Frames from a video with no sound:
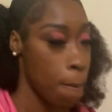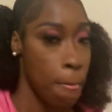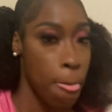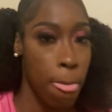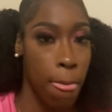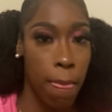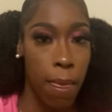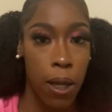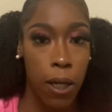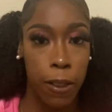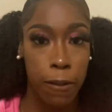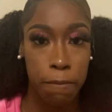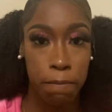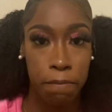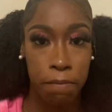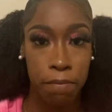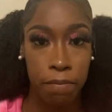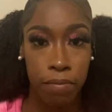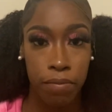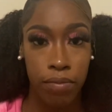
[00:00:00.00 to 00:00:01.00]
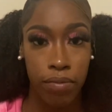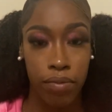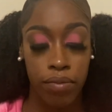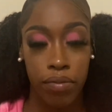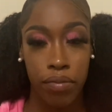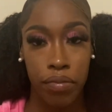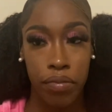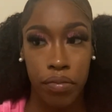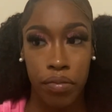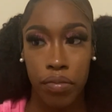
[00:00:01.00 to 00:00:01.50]

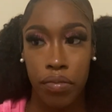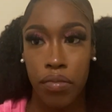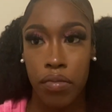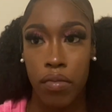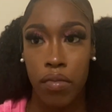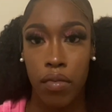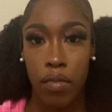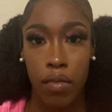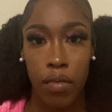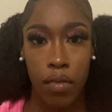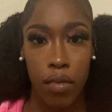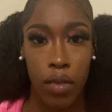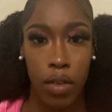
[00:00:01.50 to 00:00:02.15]
[no speech]